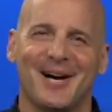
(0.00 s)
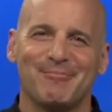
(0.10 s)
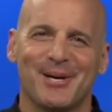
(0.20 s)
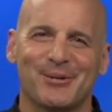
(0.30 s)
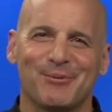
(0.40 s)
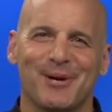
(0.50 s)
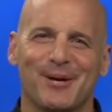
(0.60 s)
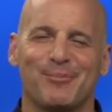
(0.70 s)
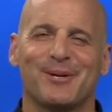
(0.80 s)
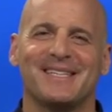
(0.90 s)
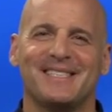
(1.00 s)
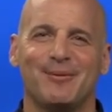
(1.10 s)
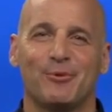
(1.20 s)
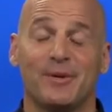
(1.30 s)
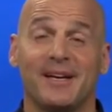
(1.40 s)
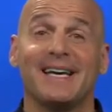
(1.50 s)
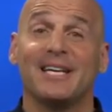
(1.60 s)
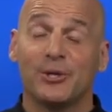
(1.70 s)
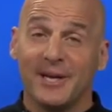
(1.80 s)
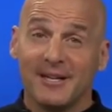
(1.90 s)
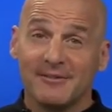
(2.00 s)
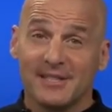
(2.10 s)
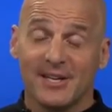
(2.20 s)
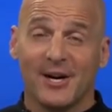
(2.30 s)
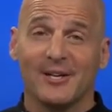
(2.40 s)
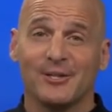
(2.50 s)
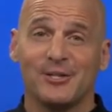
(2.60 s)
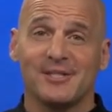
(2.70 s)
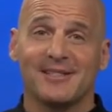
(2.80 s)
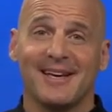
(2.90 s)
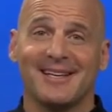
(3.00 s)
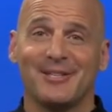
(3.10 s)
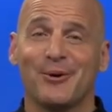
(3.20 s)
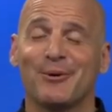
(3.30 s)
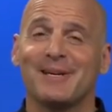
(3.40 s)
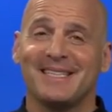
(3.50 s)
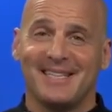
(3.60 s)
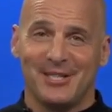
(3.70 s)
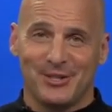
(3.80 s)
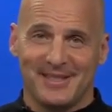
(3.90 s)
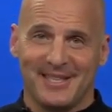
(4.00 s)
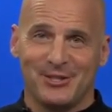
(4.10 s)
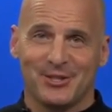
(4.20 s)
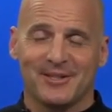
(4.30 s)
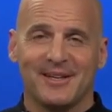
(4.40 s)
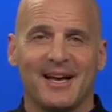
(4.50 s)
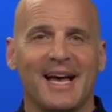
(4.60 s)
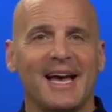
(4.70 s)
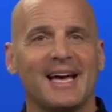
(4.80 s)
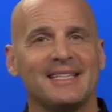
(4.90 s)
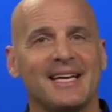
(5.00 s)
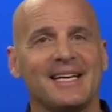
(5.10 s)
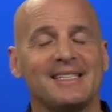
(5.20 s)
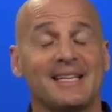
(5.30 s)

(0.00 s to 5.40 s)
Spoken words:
I'm Dr. Michael Brandt DiMaria, integrative psychologist and yoga meditation teacher. And today's